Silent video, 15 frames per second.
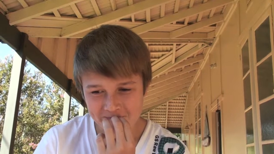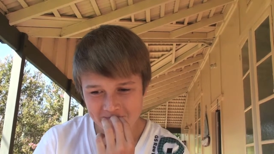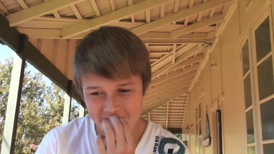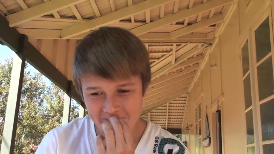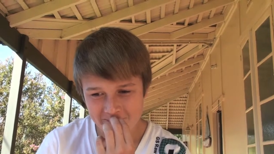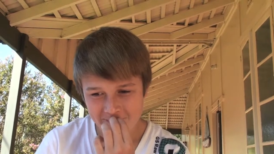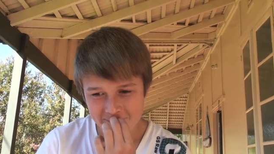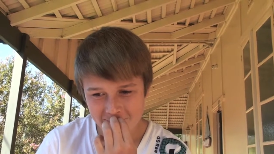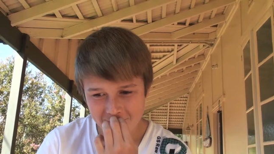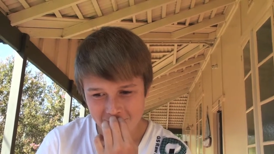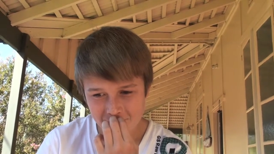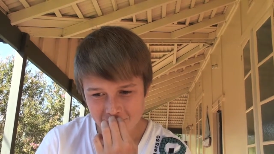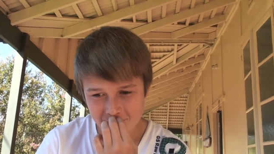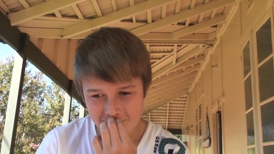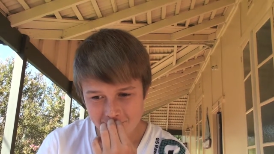
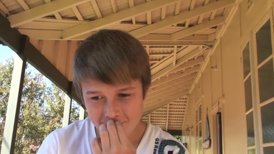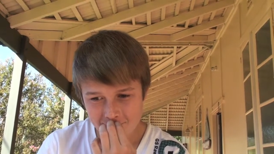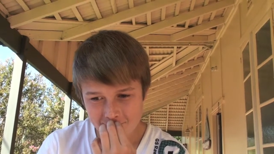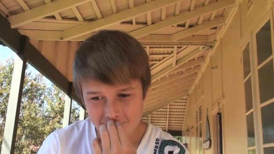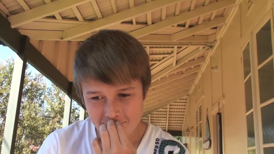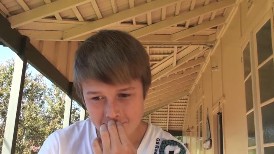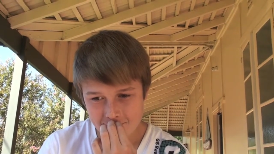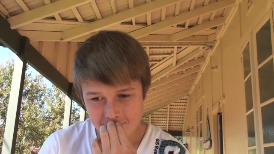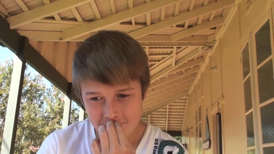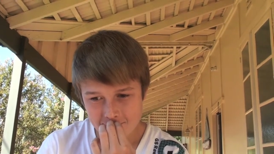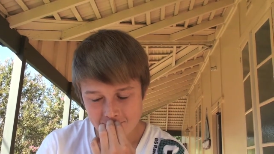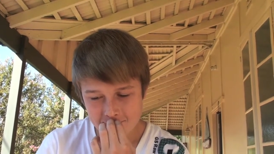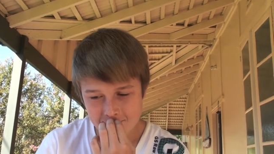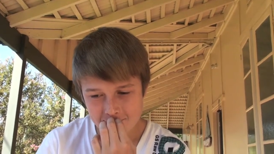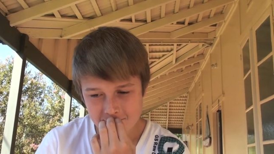
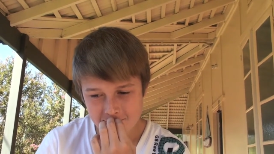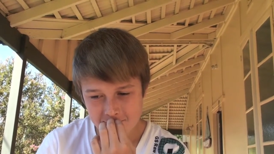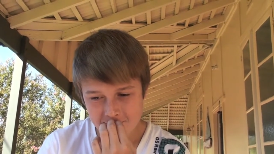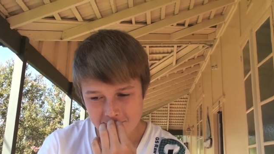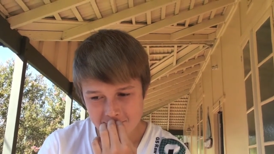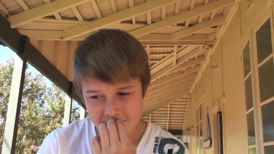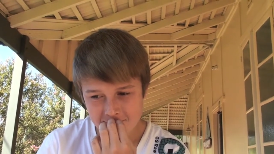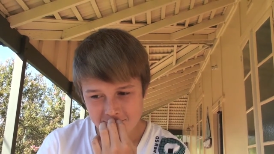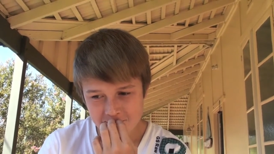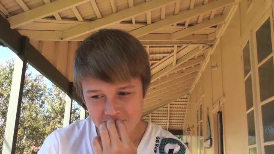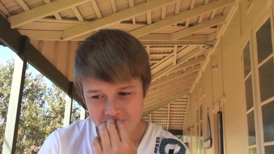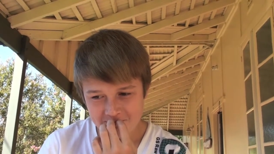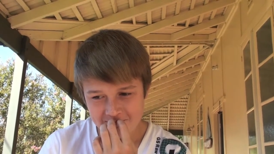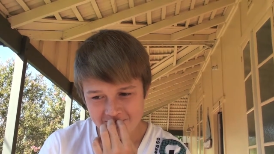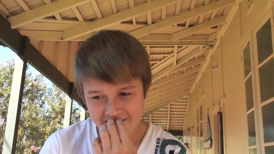
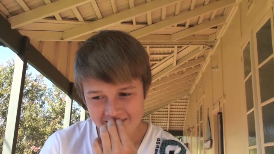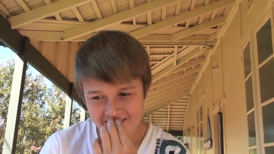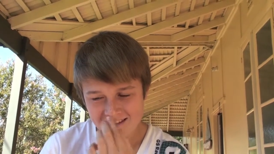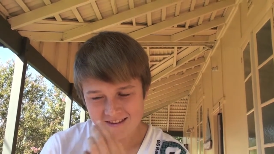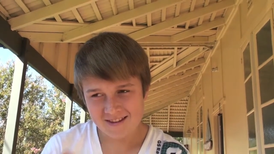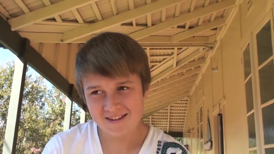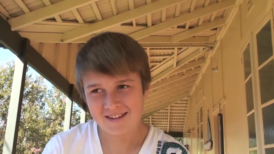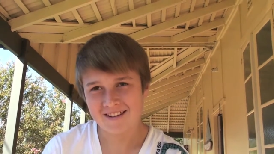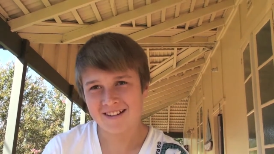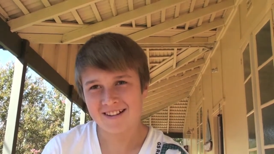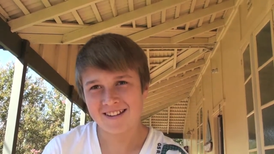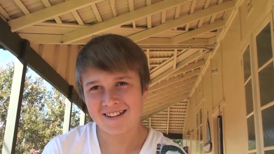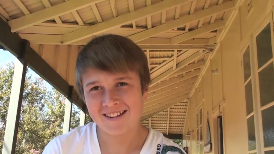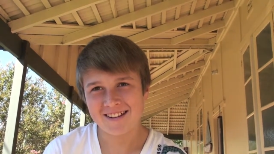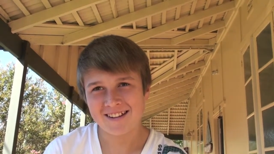
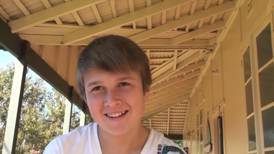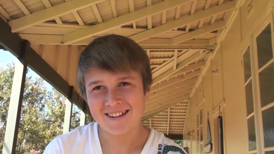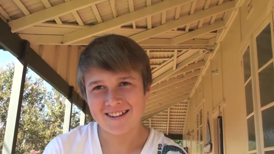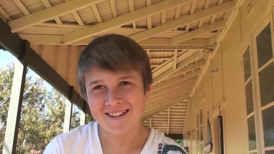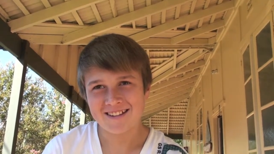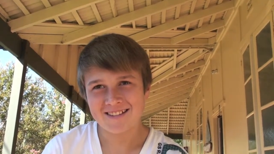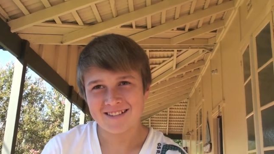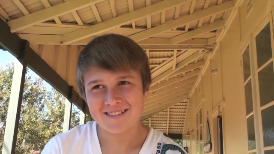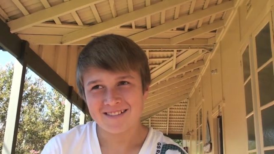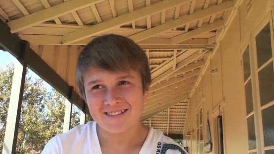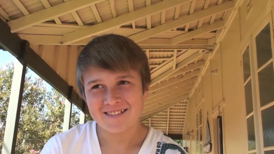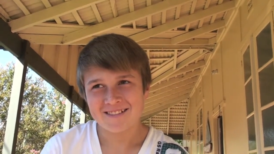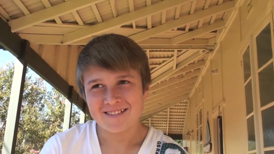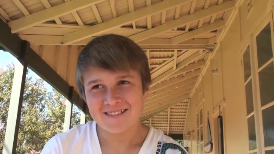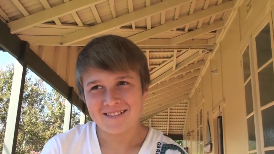
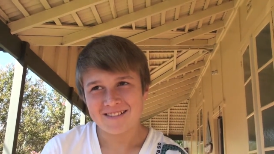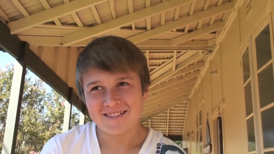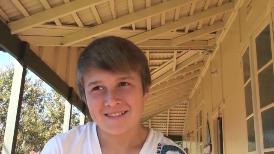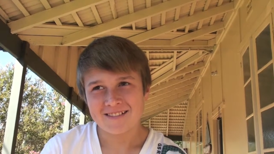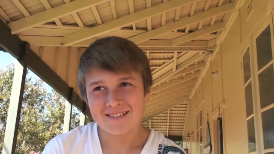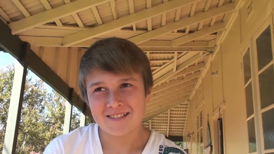Nobody speaks.